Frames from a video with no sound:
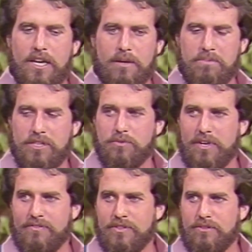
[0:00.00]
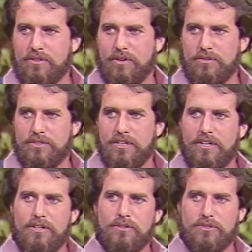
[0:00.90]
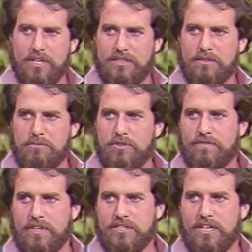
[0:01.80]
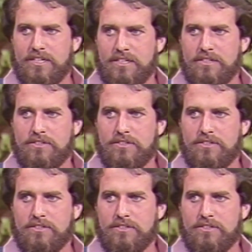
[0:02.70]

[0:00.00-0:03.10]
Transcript: and plus we have a new coach who's got some new, fresh ideas.